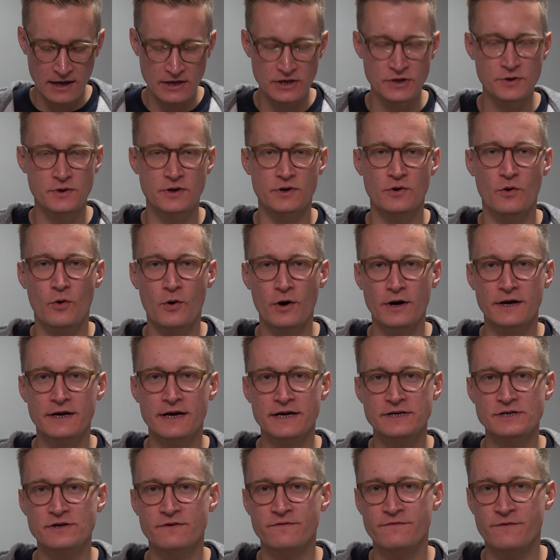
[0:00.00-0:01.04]
you can
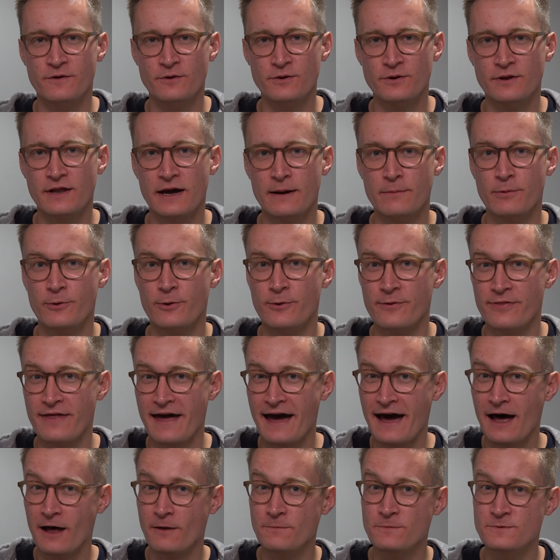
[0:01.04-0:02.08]
organize your photo library
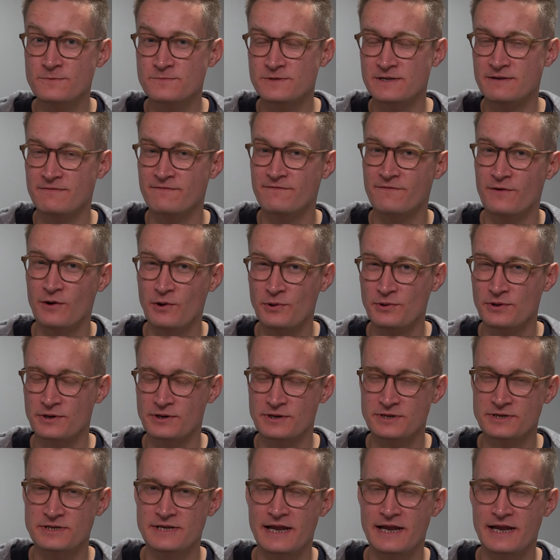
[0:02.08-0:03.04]
with albums and folders.